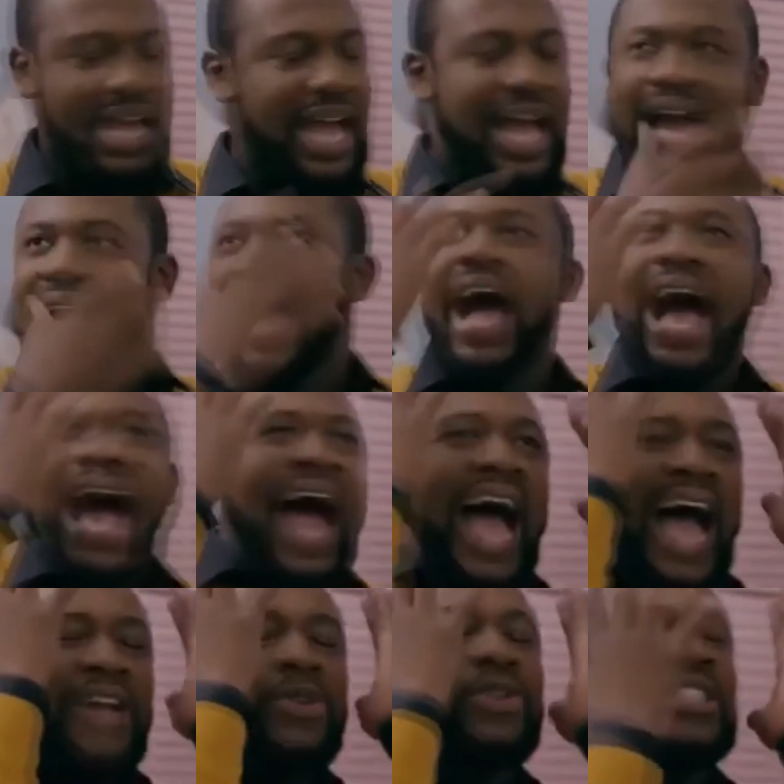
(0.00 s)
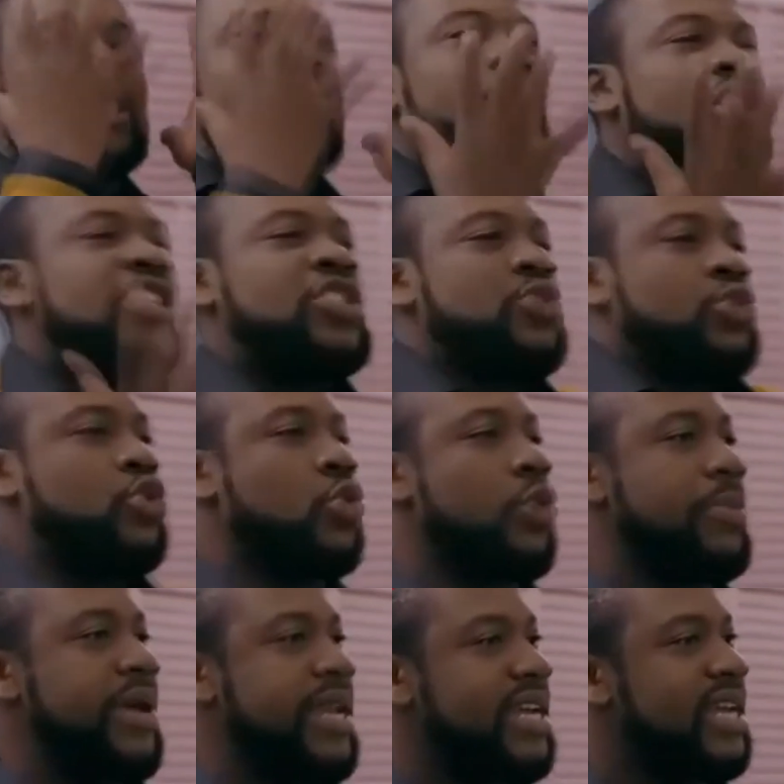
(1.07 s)
Yeah, yeah, I
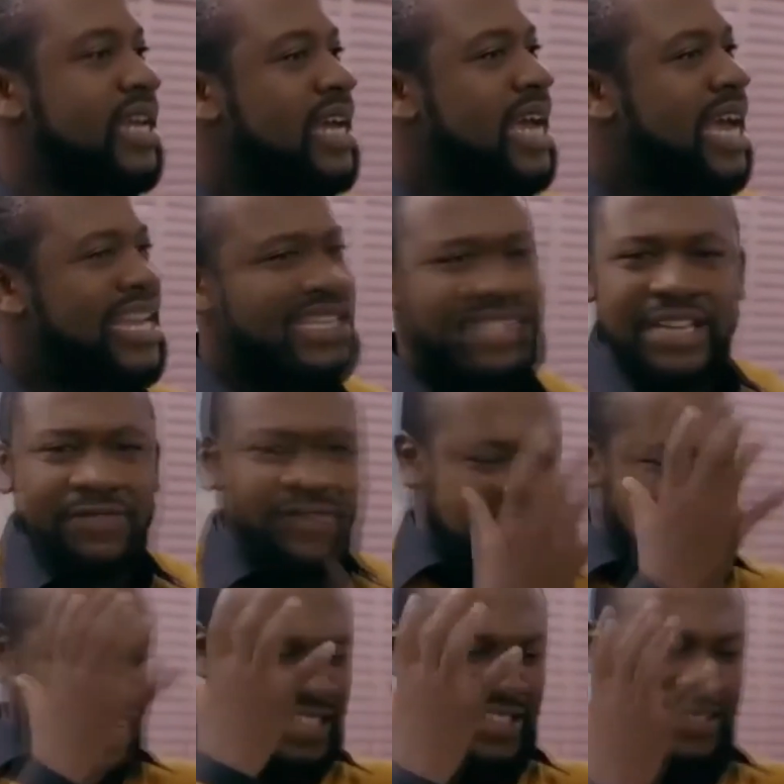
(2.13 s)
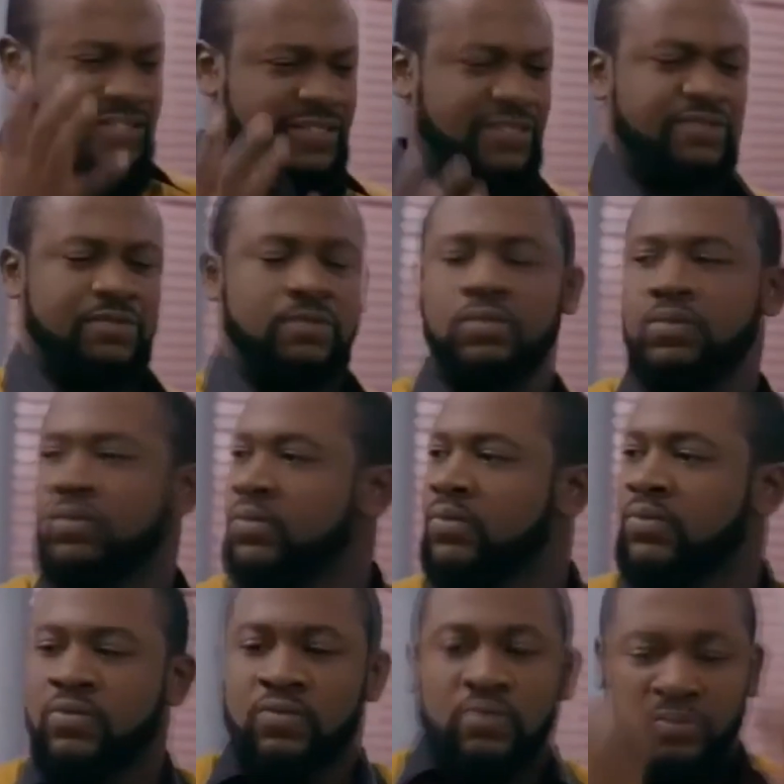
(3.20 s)
agree with you on that, because I think we
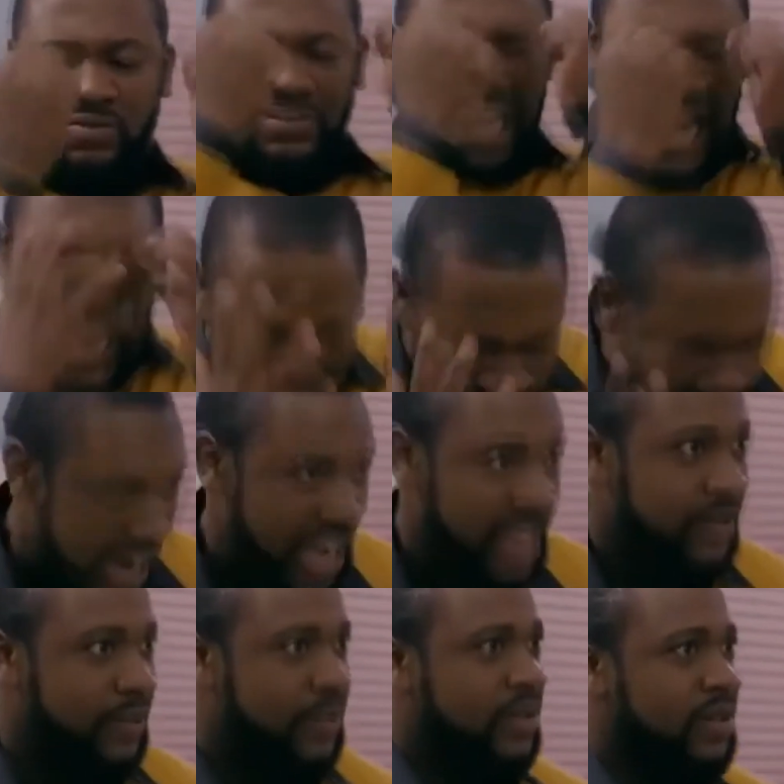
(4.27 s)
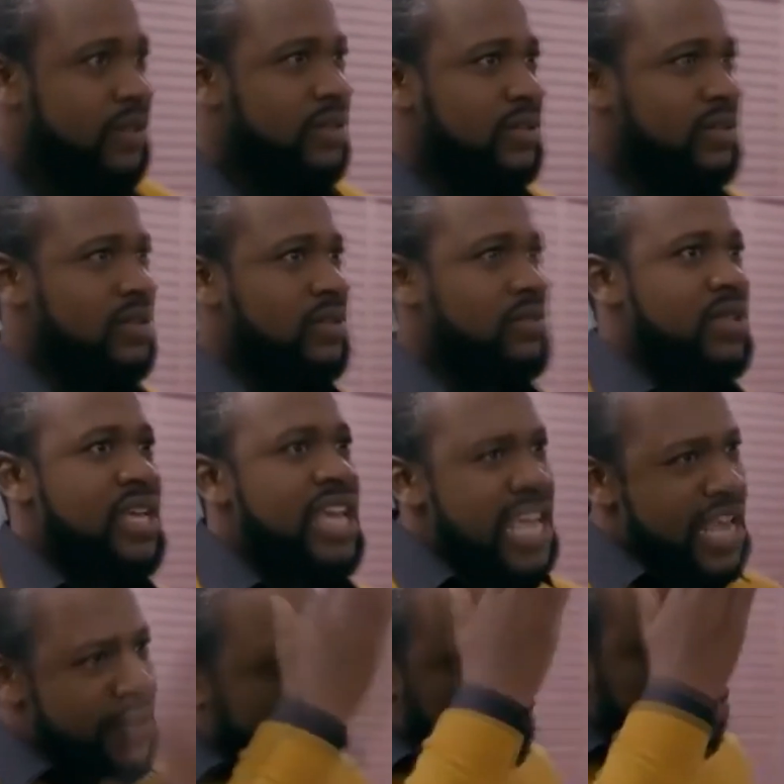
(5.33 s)
have lots of people are on the
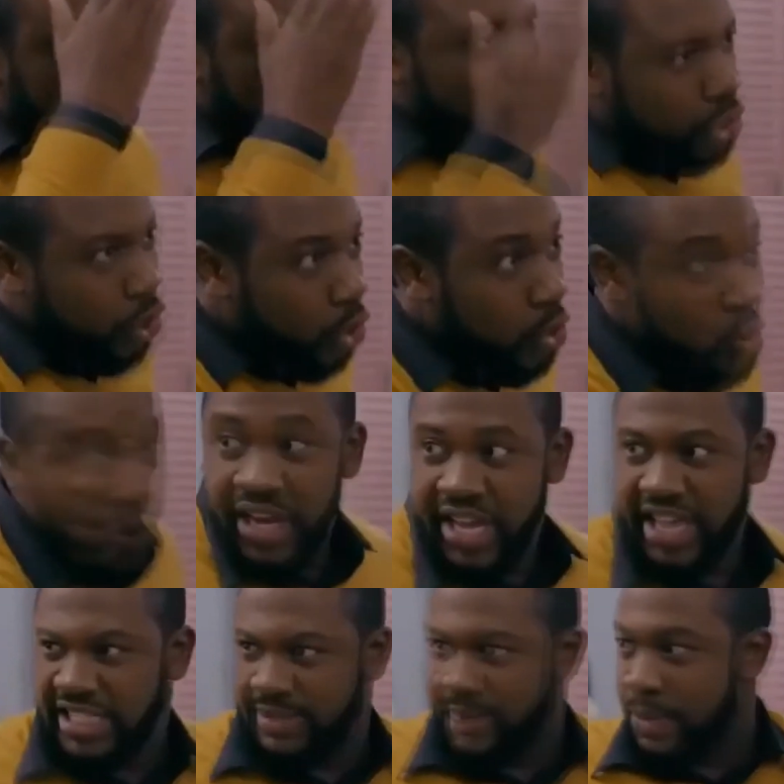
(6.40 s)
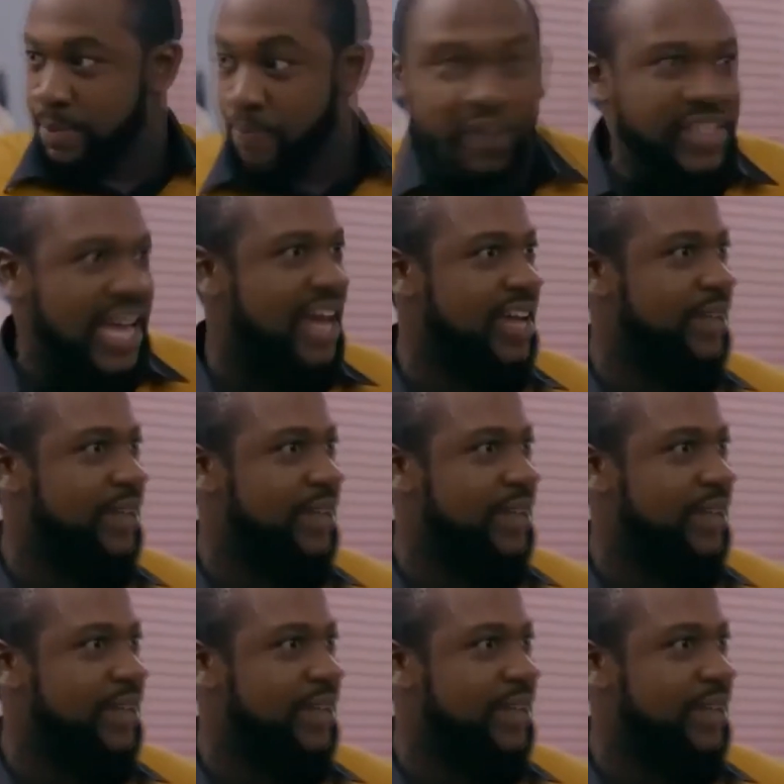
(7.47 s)
wrong path just because they can